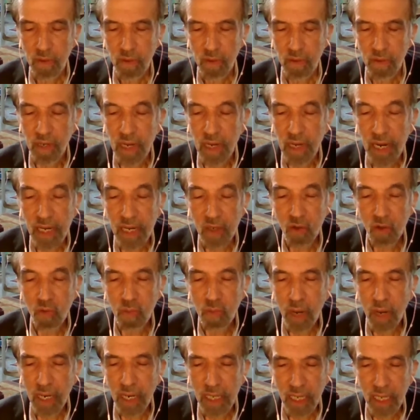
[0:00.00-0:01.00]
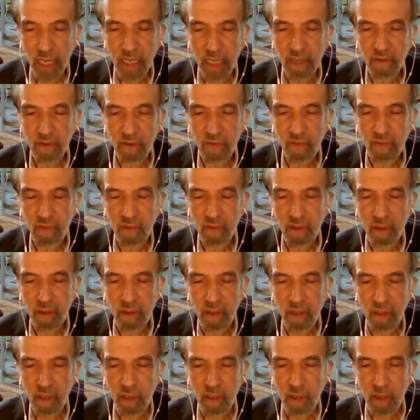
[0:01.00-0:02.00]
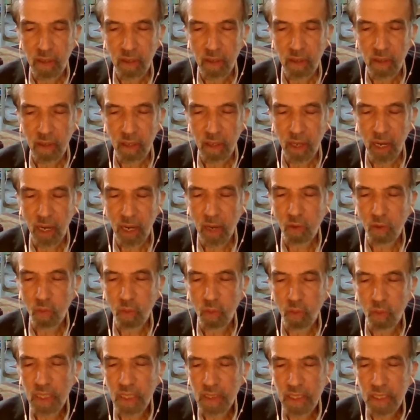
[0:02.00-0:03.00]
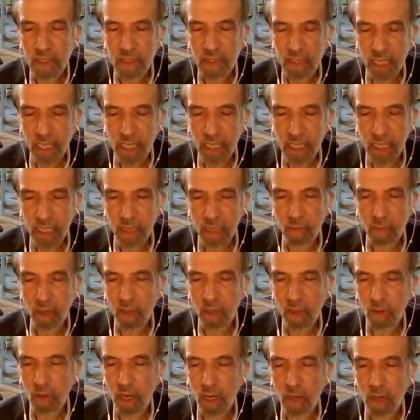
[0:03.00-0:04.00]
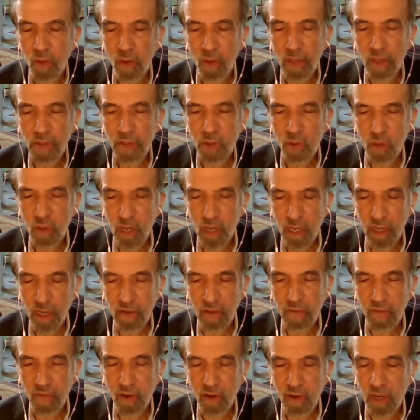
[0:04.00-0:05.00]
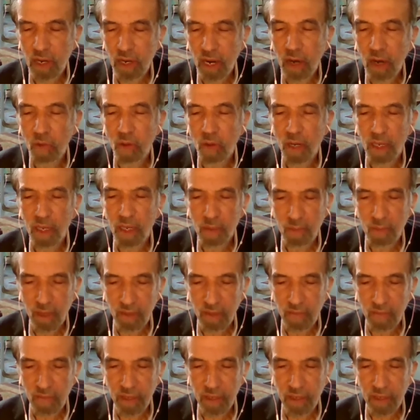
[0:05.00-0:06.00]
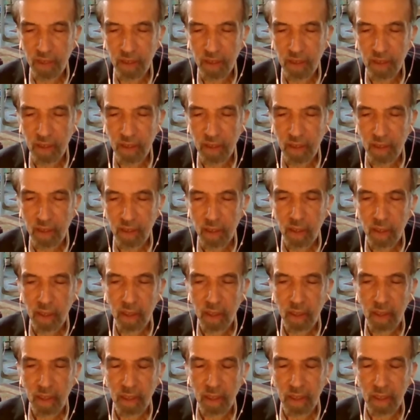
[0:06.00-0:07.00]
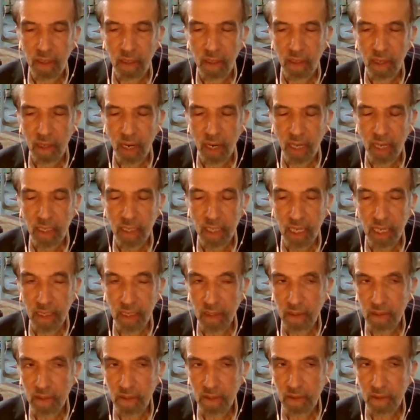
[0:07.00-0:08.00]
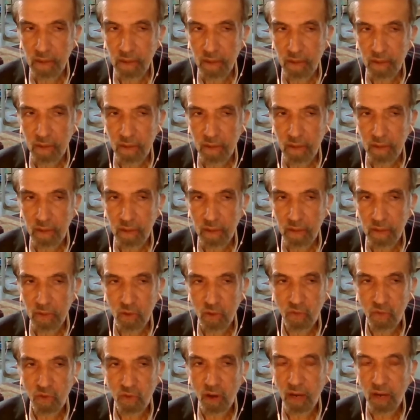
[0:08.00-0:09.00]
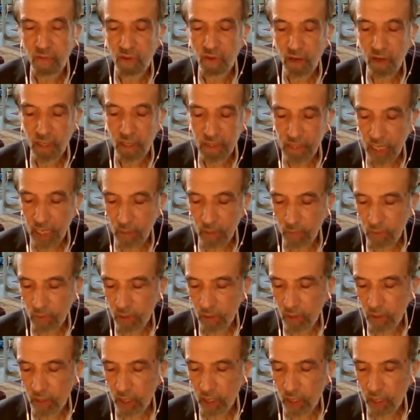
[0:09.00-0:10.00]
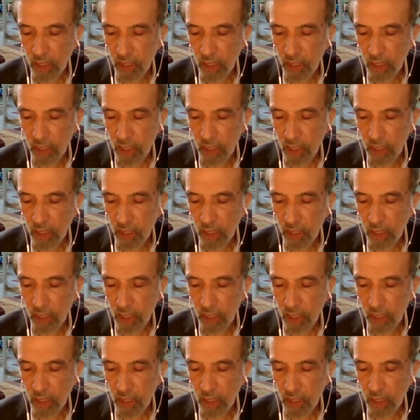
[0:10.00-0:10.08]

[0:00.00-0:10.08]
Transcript: relate to my life? What is it saying about how I should live and how I am living? And then, so for example,